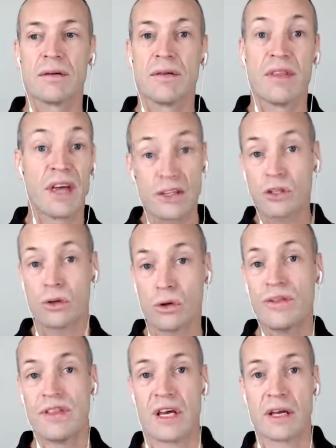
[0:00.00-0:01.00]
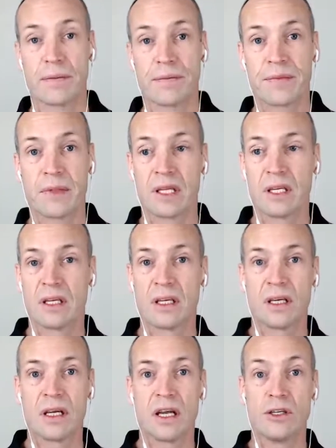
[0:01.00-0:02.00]
that's a good thing.
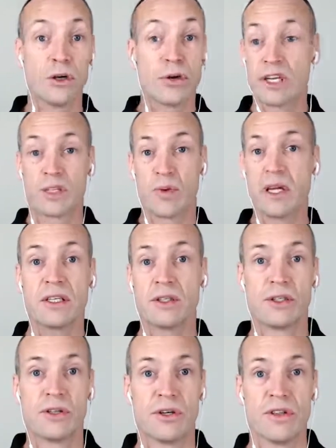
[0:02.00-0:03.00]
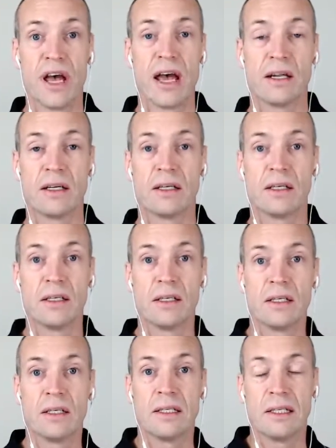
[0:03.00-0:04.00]
You're expected to do that.
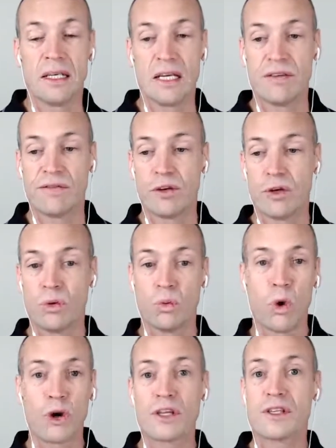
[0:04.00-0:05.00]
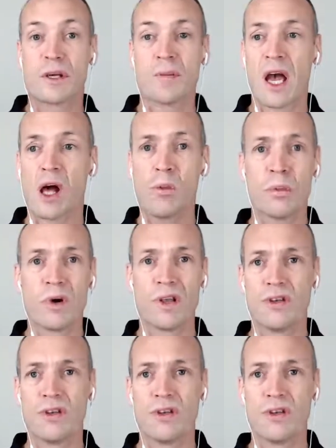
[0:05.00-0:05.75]
If you wanted some help with